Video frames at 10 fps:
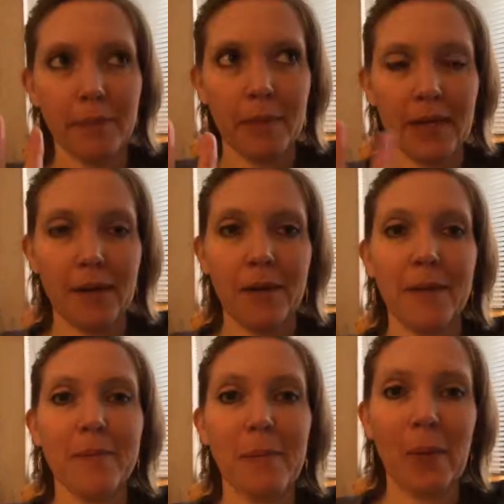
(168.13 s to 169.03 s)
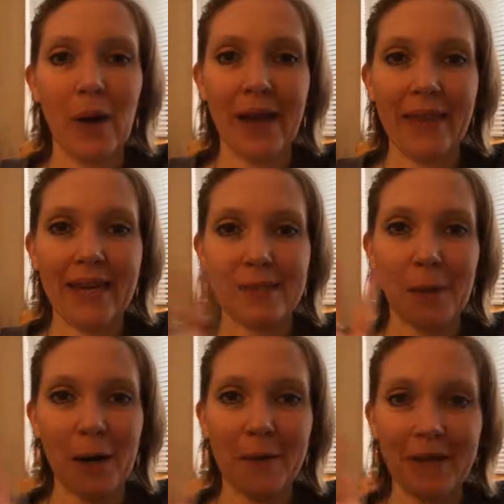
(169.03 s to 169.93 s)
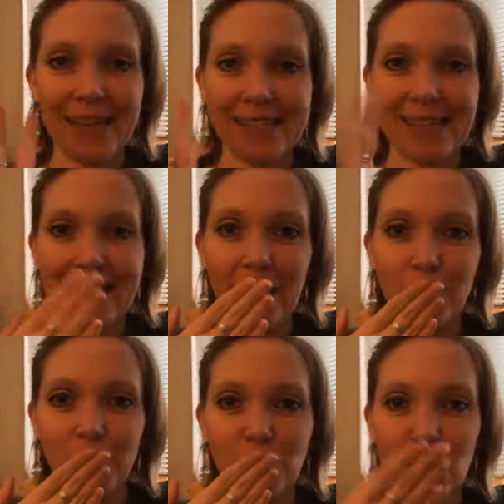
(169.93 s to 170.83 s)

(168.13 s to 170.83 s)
But anyway, more on that tomorrow. I'll see you then.